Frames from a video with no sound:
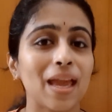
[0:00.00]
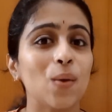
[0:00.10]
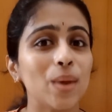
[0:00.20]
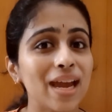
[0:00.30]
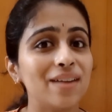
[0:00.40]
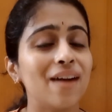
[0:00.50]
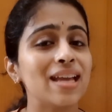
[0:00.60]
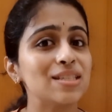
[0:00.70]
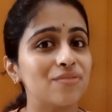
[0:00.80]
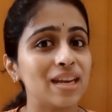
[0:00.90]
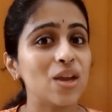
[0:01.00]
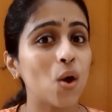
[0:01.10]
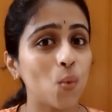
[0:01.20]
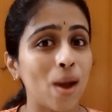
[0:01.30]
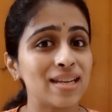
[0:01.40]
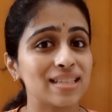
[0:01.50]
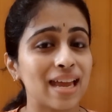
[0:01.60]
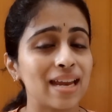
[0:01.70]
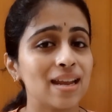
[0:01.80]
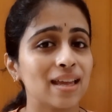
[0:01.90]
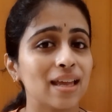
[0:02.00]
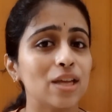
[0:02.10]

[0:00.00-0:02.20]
we advise feeding on one side